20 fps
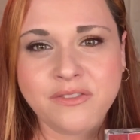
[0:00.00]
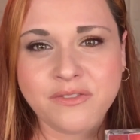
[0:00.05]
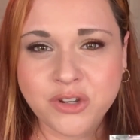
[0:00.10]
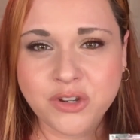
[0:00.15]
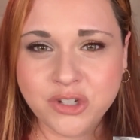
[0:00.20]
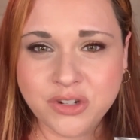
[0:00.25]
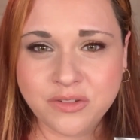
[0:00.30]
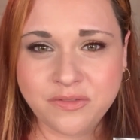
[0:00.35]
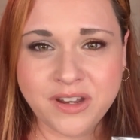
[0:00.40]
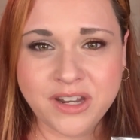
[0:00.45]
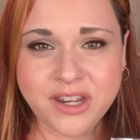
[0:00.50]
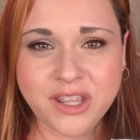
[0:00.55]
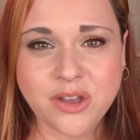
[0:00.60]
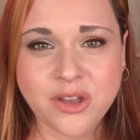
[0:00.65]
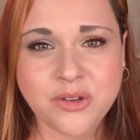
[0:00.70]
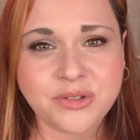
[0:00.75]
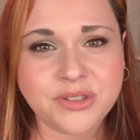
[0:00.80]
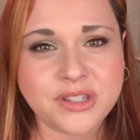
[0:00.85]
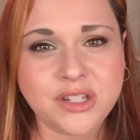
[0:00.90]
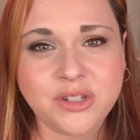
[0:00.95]
future
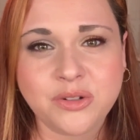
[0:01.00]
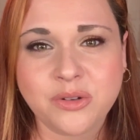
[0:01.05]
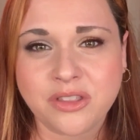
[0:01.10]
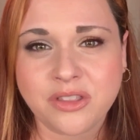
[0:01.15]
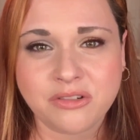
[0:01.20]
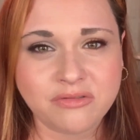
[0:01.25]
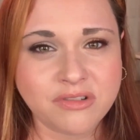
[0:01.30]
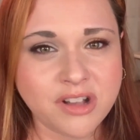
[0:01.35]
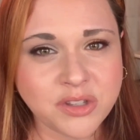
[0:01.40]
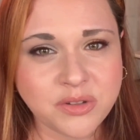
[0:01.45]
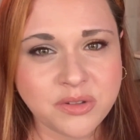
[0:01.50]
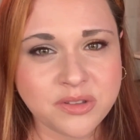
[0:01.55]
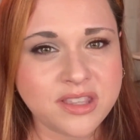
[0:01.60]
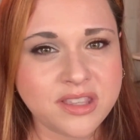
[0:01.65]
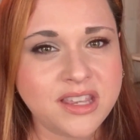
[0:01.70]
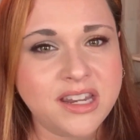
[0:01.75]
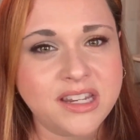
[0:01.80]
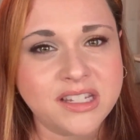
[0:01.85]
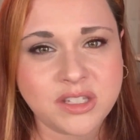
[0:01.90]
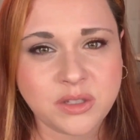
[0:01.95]
videos and do other looks
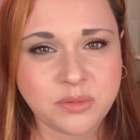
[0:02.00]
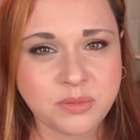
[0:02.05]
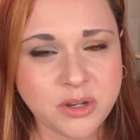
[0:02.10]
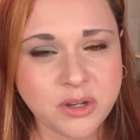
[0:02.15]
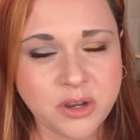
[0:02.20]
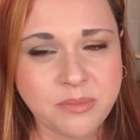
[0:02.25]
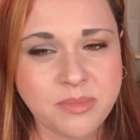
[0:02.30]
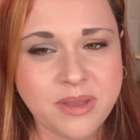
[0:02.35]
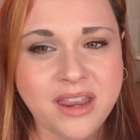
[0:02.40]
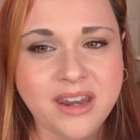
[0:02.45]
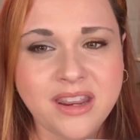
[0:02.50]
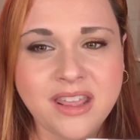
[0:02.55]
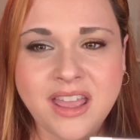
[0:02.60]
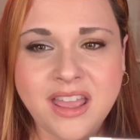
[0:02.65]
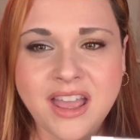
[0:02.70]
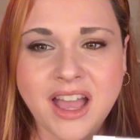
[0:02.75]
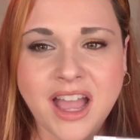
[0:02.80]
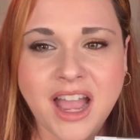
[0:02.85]
with it and experiment.